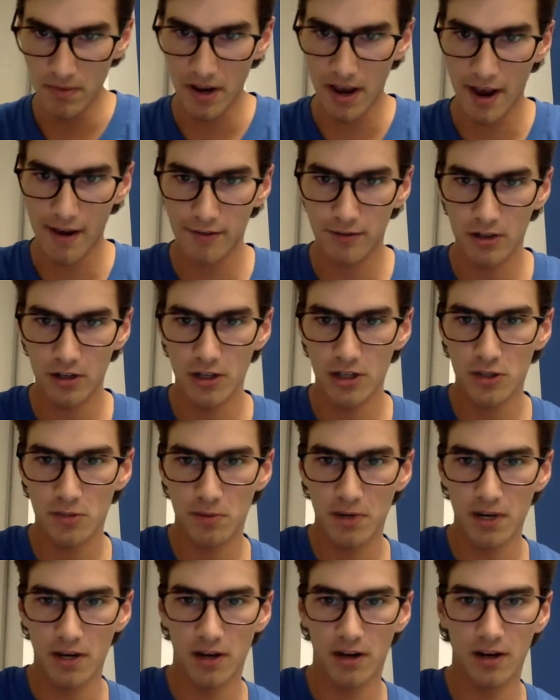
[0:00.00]
After each
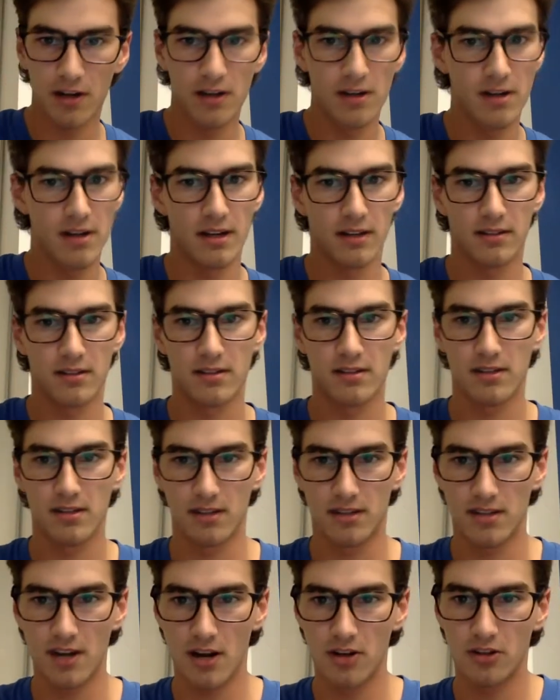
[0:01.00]
period, it's
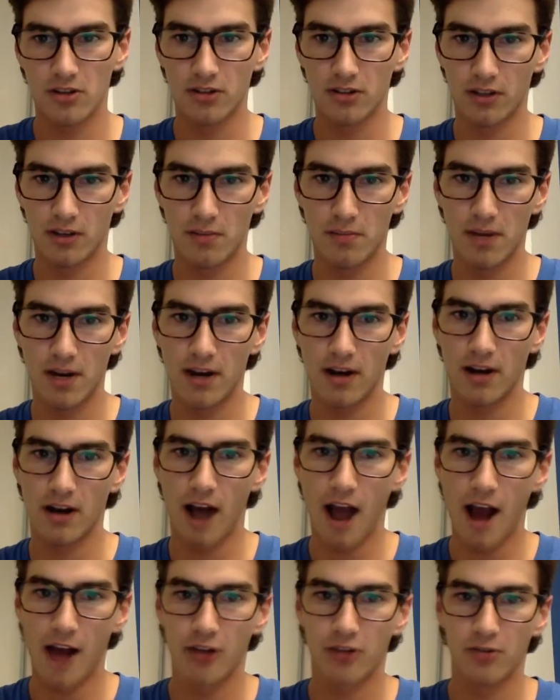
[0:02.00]
essential to compare your
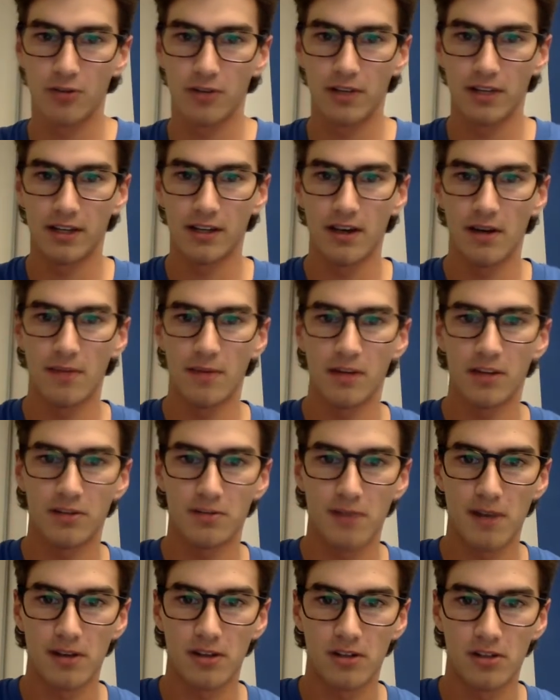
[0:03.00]
actual income and
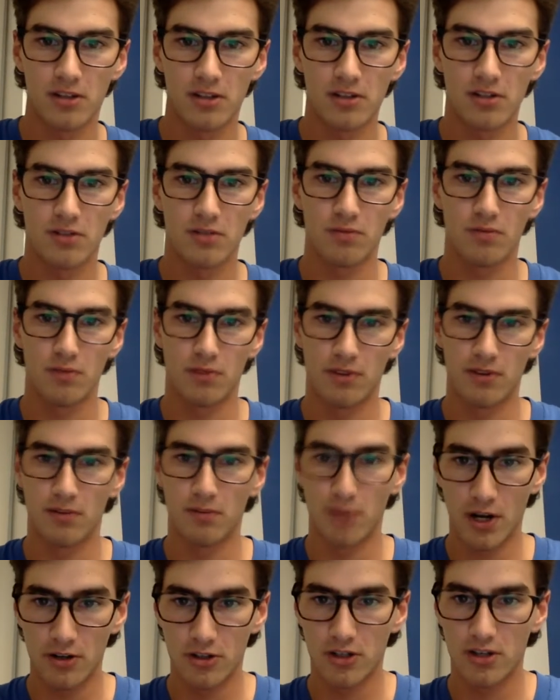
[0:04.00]
expenditures with your
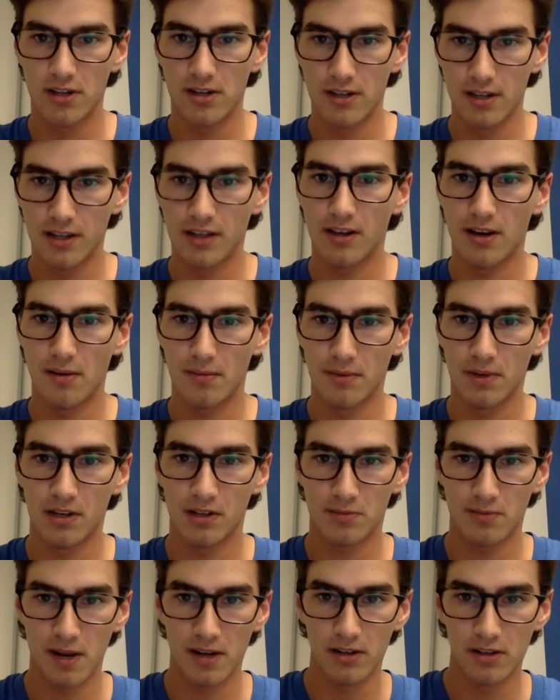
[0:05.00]
budgeted income and
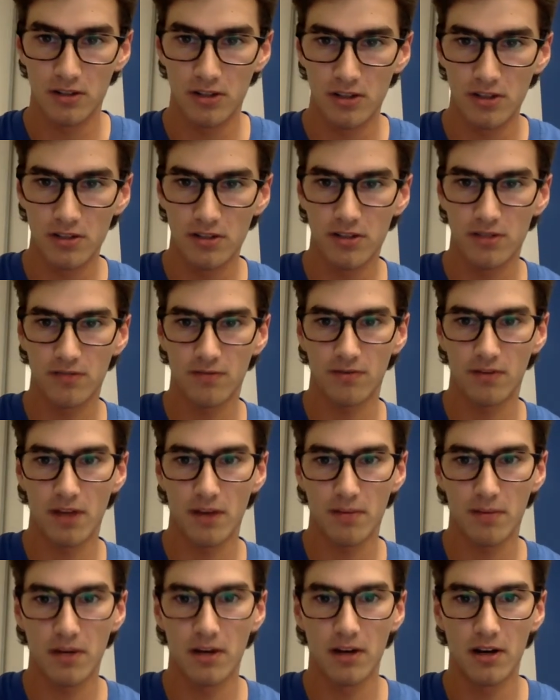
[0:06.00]
expenditures for that
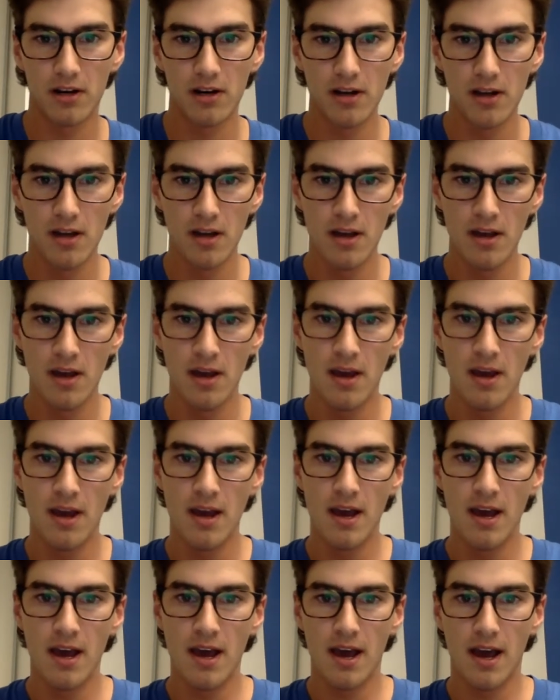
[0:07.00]
period.
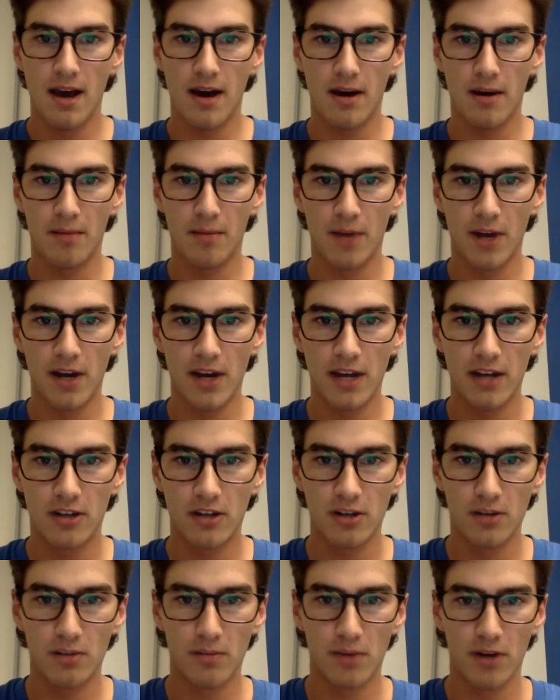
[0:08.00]
By
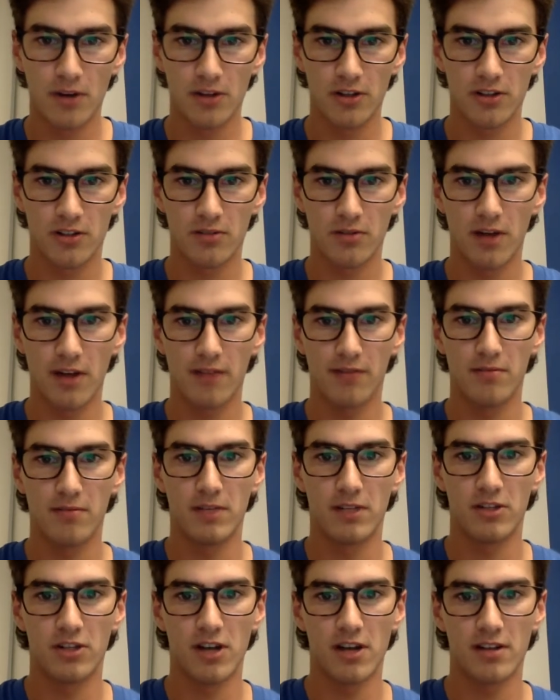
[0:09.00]
nature, budgets will have to be
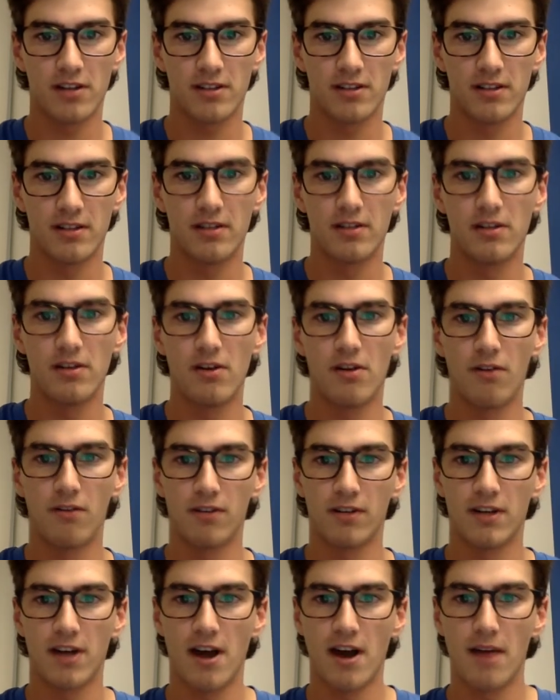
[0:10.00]
adjusted over
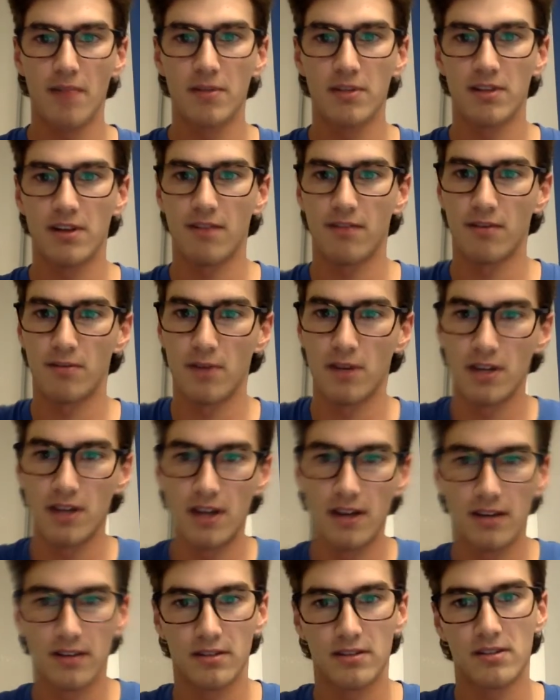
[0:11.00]
time as everybody
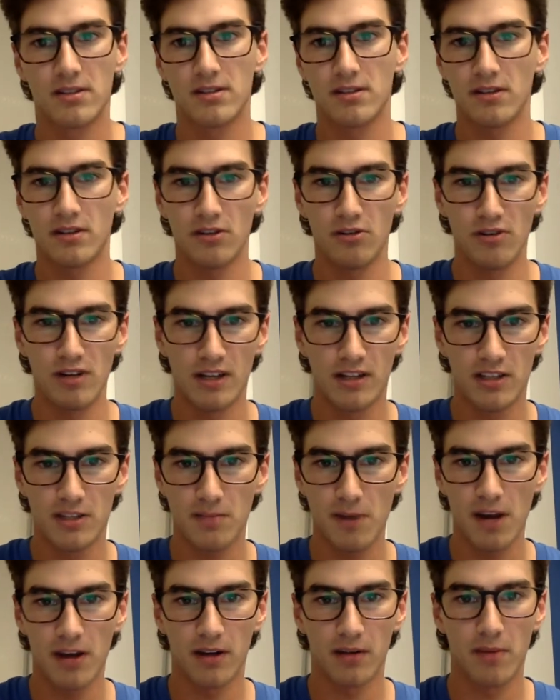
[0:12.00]
has unique
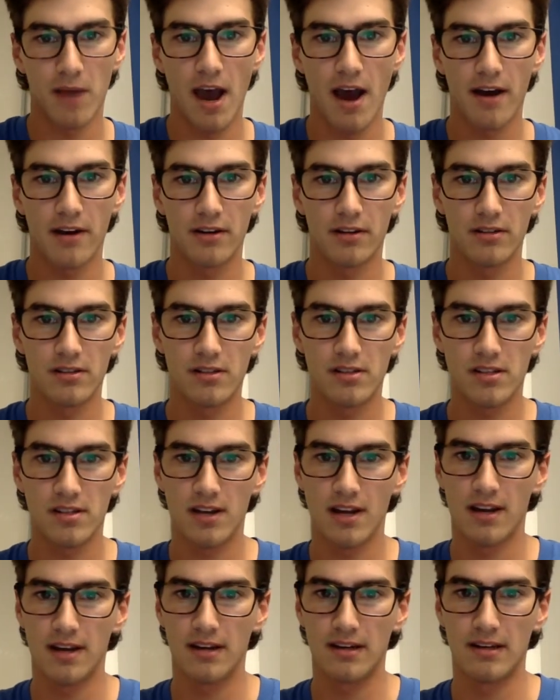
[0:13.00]
spending patterns
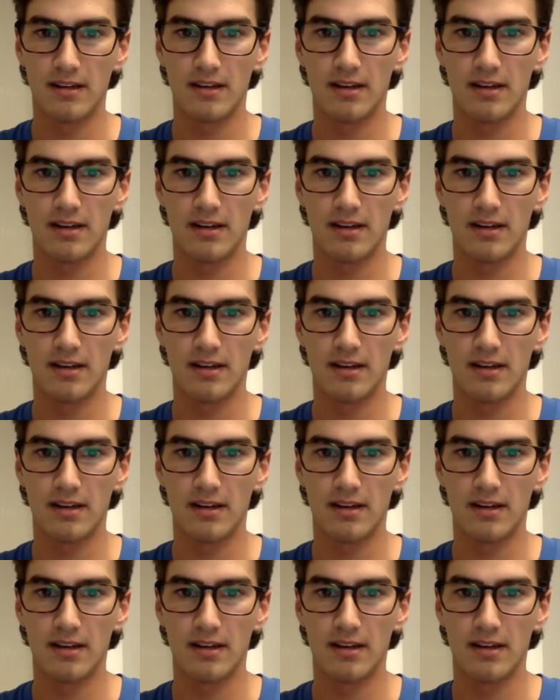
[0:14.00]
and